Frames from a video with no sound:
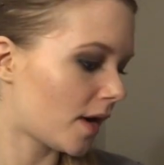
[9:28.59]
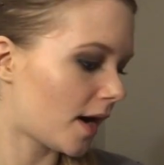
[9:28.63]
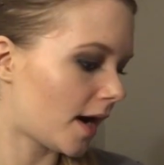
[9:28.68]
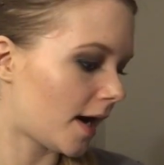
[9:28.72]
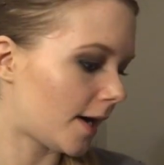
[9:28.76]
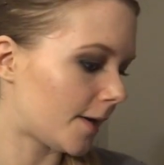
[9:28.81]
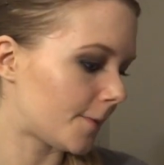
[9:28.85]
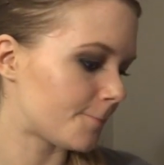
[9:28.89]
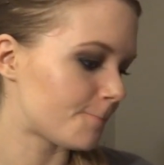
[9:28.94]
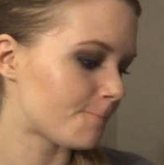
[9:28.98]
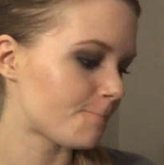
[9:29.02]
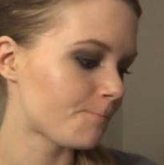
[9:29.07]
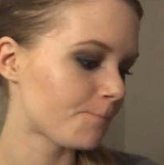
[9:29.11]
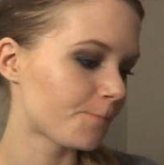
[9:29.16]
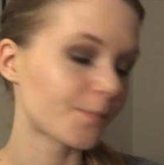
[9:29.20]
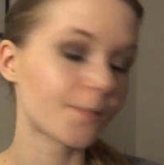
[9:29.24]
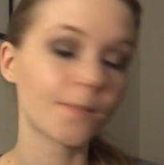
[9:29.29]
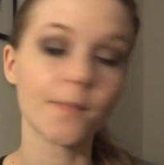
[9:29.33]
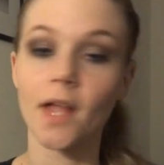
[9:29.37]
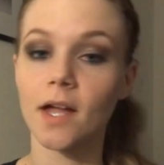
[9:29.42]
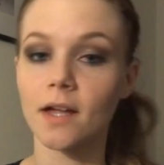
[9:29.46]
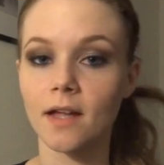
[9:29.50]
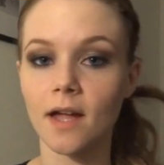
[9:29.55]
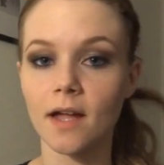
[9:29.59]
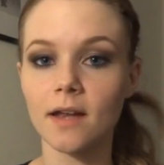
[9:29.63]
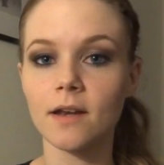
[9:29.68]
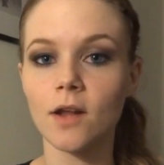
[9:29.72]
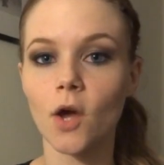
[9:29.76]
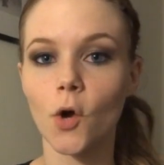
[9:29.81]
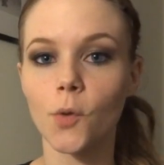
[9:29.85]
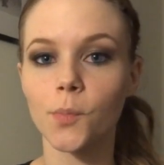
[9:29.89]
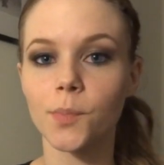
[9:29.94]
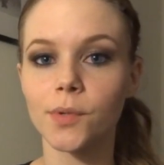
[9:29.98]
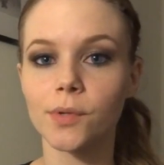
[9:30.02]
Um, again,
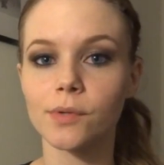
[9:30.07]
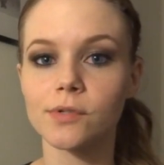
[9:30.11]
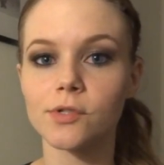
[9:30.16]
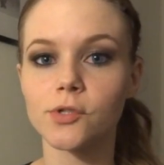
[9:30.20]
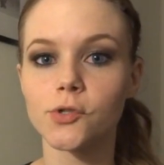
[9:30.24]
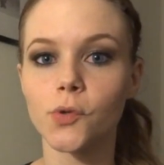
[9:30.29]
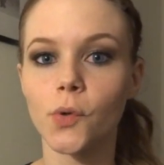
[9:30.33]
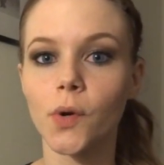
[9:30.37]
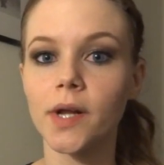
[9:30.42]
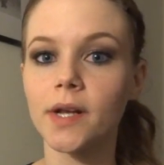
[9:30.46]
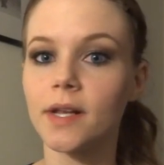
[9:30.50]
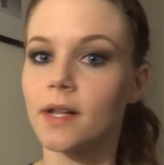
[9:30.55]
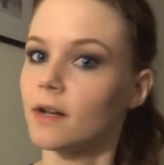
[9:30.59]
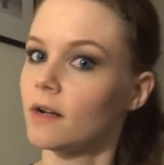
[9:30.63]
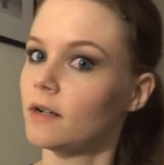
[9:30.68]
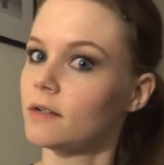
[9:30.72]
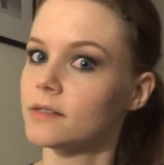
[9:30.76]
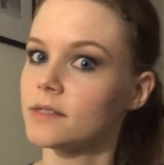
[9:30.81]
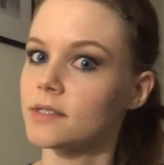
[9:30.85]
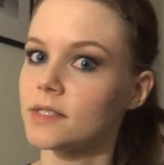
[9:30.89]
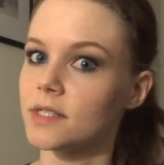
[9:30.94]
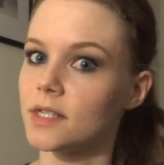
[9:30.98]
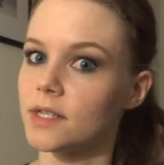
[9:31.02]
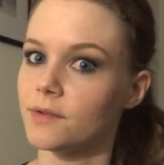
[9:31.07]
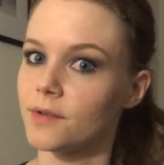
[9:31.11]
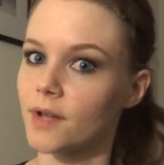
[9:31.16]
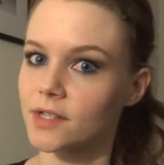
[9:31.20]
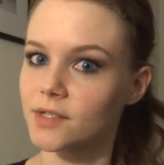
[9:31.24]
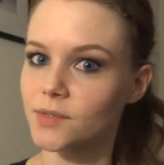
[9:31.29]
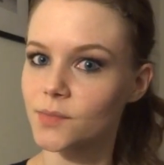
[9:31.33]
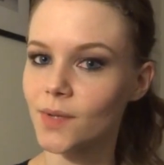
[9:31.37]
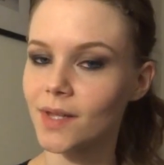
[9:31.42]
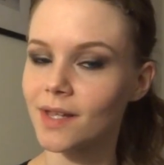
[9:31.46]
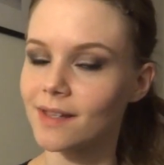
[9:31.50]
hope you enjoyed, and I'll see you
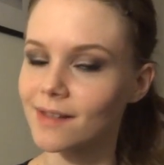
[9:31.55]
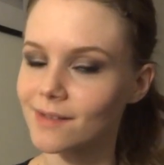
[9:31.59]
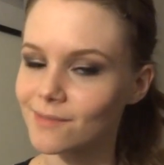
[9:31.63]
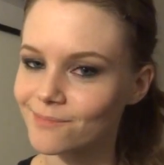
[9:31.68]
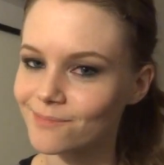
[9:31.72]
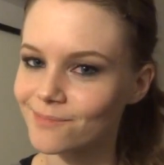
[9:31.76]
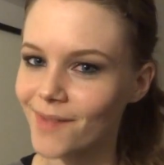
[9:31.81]
next week.